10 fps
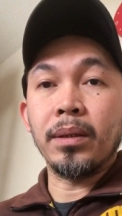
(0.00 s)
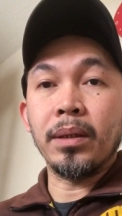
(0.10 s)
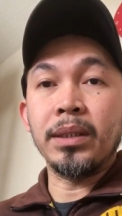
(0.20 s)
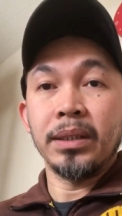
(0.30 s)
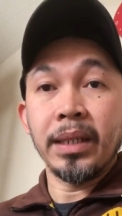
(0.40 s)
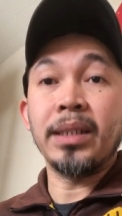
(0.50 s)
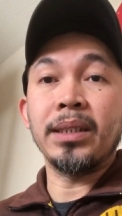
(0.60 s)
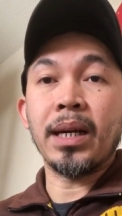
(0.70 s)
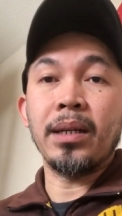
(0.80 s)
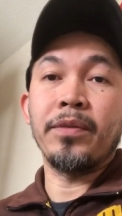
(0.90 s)
it's
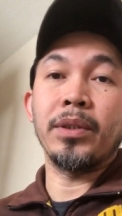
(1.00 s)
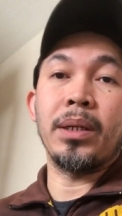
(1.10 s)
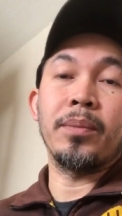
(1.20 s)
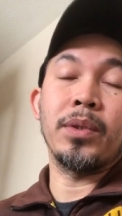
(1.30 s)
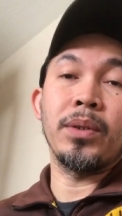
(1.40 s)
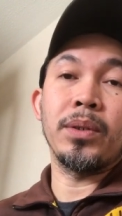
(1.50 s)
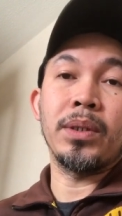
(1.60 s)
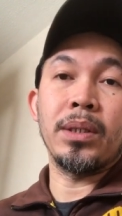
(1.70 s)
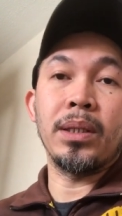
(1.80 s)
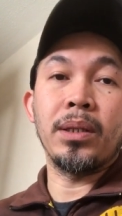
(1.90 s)
necessary for them to
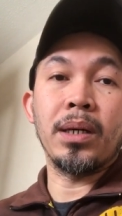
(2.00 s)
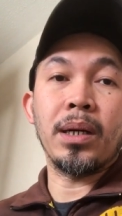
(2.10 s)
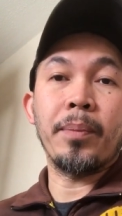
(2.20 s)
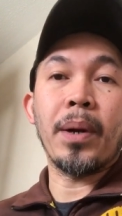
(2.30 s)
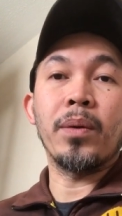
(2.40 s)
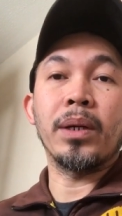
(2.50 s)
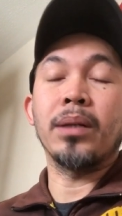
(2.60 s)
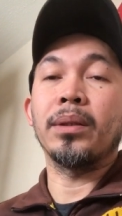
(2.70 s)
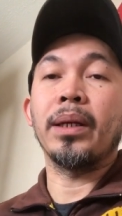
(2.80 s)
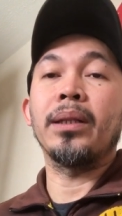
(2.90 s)
use the power
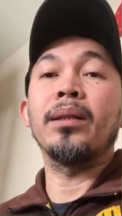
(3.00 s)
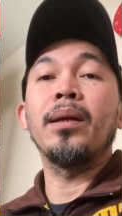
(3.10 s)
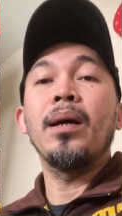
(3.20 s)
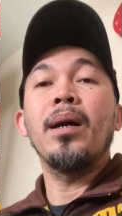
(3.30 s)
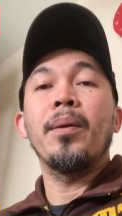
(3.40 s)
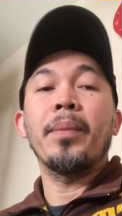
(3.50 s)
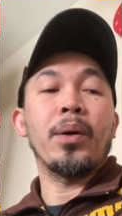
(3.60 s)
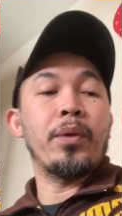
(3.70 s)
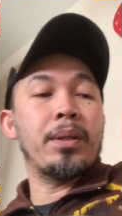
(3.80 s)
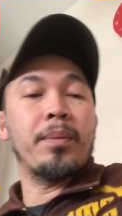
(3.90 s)
outlet
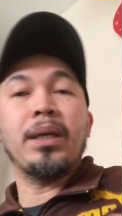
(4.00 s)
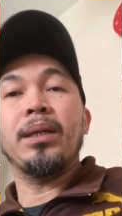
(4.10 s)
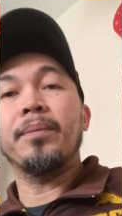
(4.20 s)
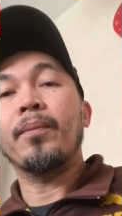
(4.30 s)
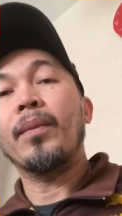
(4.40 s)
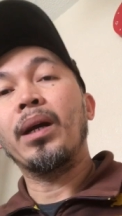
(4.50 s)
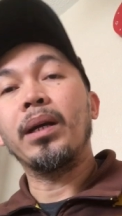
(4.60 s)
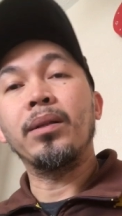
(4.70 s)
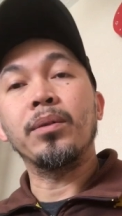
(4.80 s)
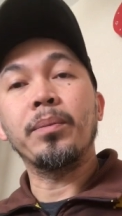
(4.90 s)
but with me
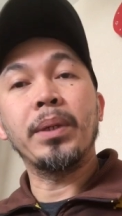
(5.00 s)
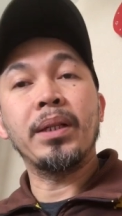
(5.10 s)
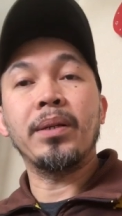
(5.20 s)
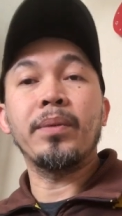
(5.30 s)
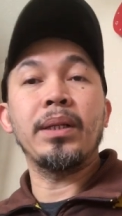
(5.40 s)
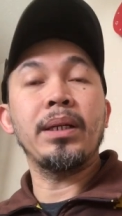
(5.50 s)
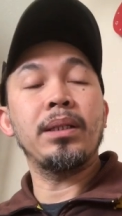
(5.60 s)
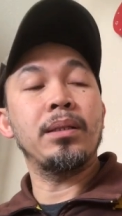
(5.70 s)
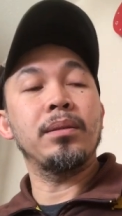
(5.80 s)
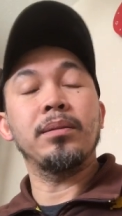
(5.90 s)
I don't bother with
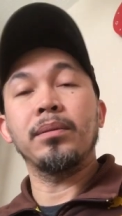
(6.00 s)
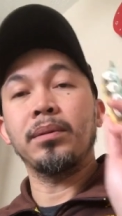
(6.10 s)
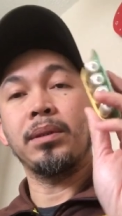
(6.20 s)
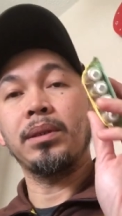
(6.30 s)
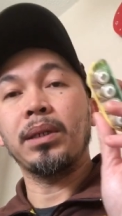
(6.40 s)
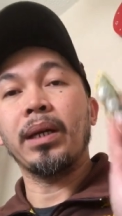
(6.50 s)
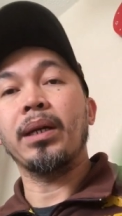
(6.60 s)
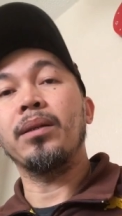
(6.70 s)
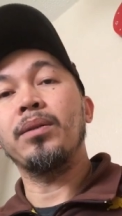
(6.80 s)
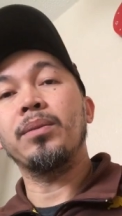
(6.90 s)
it because I
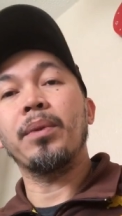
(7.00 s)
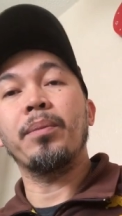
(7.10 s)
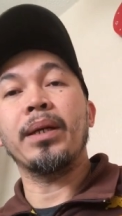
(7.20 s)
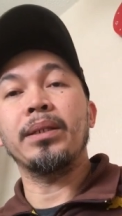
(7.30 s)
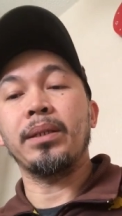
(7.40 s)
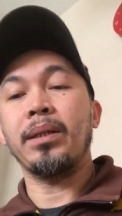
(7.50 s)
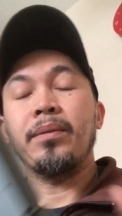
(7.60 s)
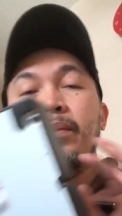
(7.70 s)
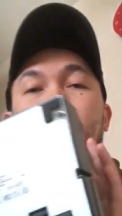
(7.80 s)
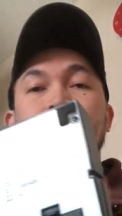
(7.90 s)
can use my battery
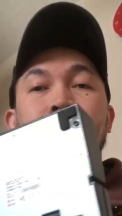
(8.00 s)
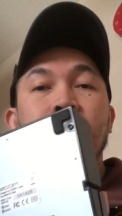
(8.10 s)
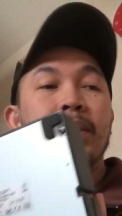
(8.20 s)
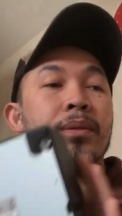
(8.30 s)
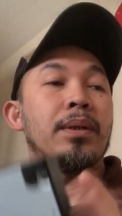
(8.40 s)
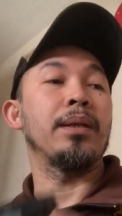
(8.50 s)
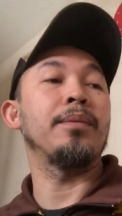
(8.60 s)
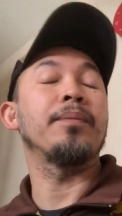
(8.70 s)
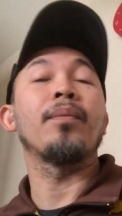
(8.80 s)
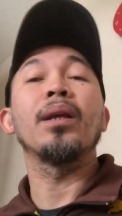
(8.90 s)
for this one
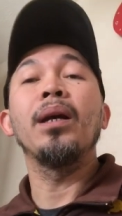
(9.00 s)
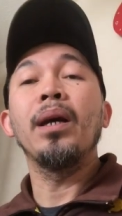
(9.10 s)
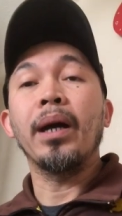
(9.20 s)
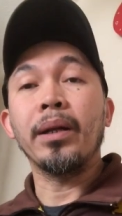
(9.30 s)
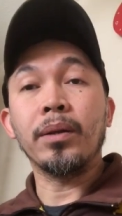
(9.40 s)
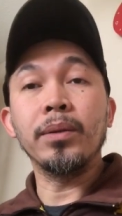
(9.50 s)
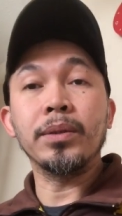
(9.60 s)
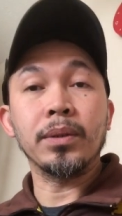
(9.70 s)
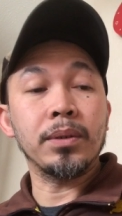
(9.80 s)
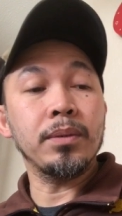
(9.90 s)
and
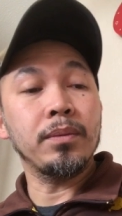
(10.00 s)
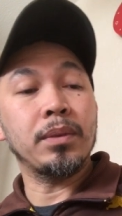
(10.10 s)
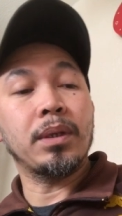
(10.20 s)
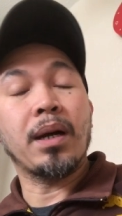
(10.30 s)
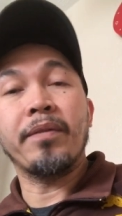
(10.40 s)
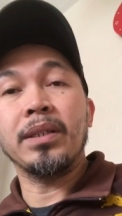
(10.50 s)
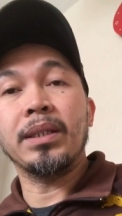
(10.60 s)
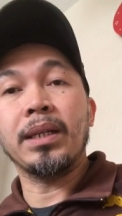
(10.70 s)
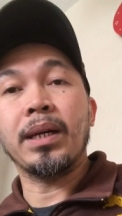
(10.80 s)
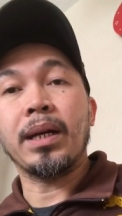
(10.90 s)
also having
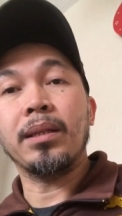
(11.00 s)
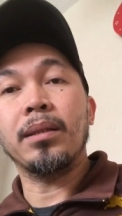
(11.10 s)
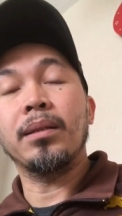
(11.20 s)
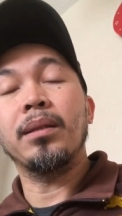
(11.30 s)
said that